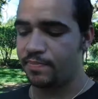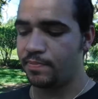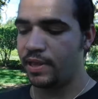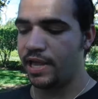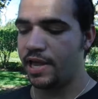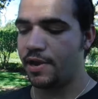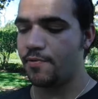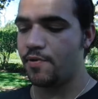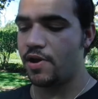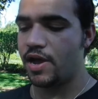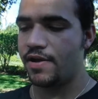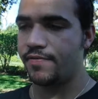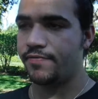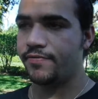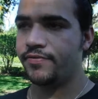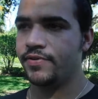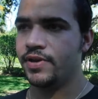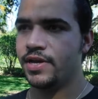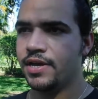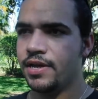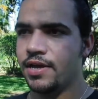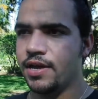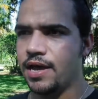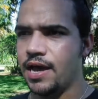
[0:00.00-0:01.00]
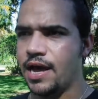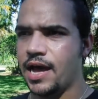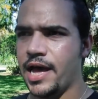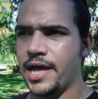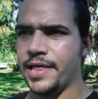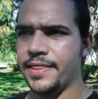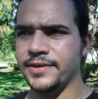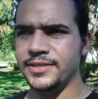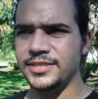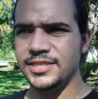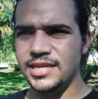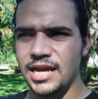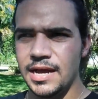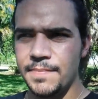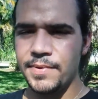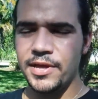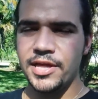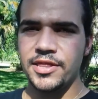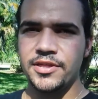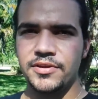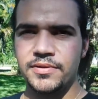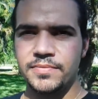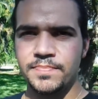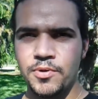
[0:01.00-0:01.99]
Play Rough. There's a couple
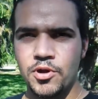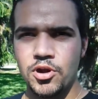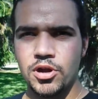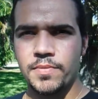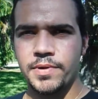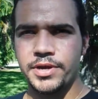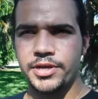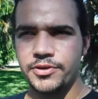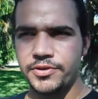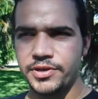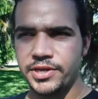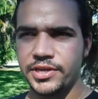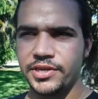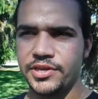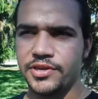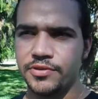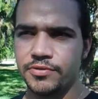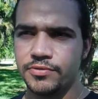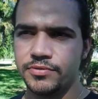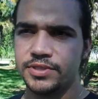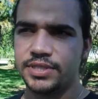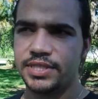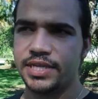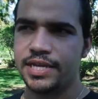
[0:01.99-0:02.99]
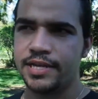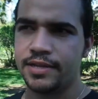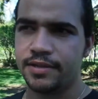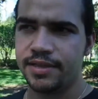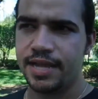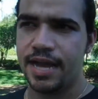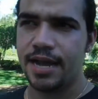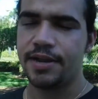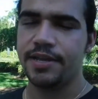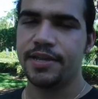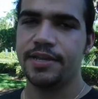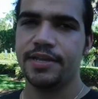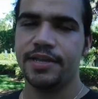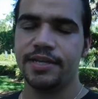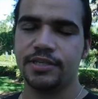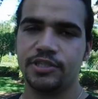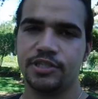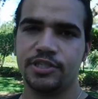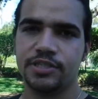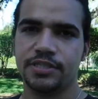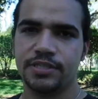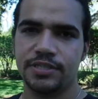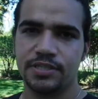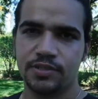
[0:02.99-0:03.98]
other Pokemon you can use in cloudy
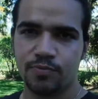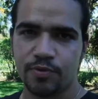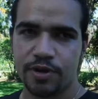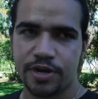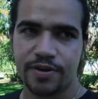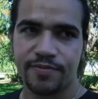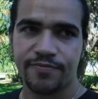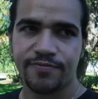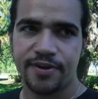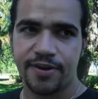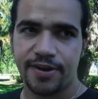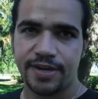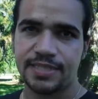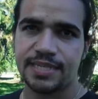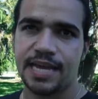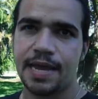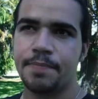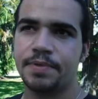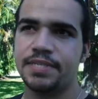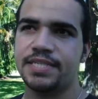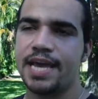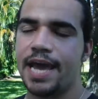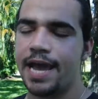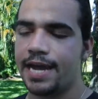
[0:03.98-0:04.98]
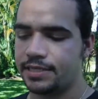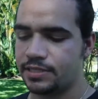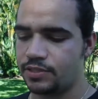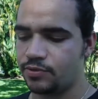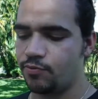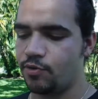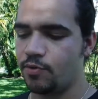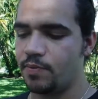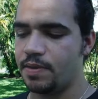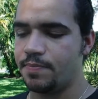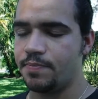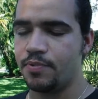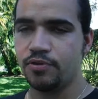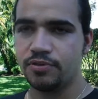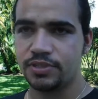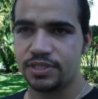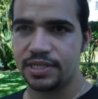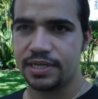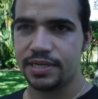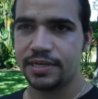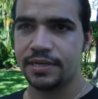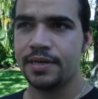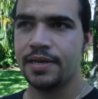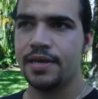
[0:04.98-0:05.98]
conditions where fairy type attacks will be
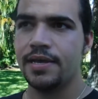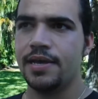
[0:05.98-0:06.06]
boosted.